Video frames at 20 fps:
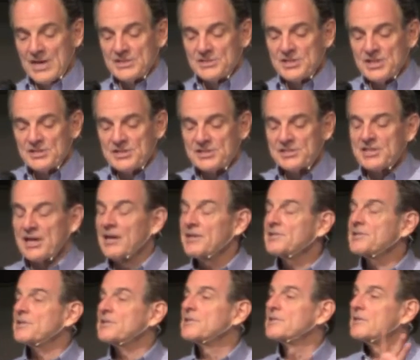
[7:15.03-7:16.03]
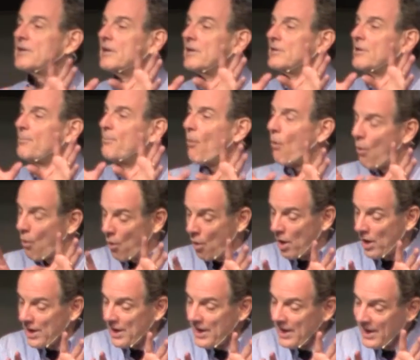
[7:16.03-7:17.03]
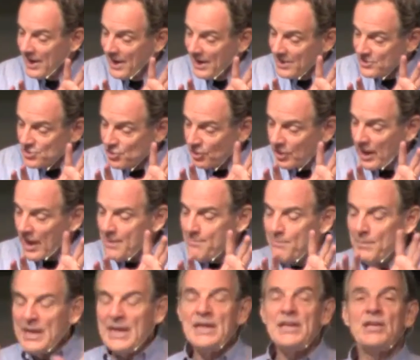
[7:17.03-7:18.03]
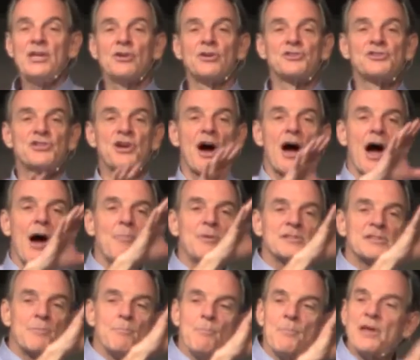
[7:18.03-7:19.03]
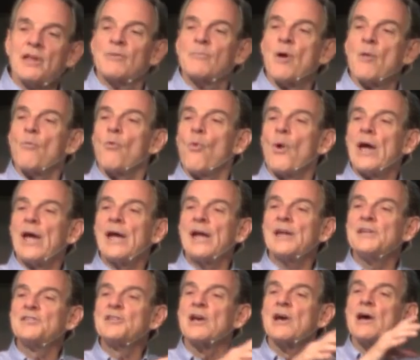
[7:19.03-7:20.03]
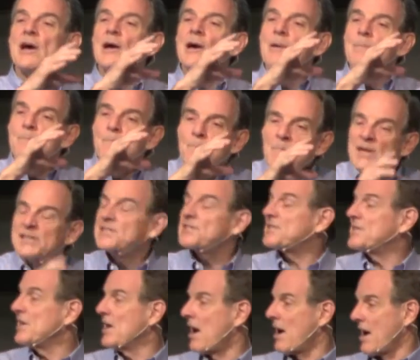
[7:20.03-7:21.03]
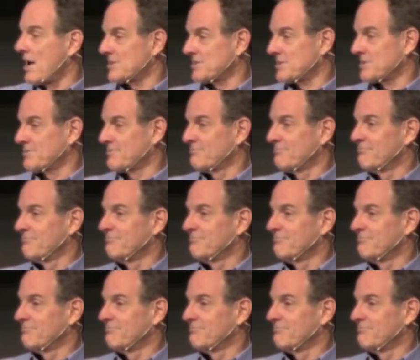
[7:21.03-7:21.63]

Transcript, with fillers: Jesus tells us the boy took a menial job as a minimum wage misthios,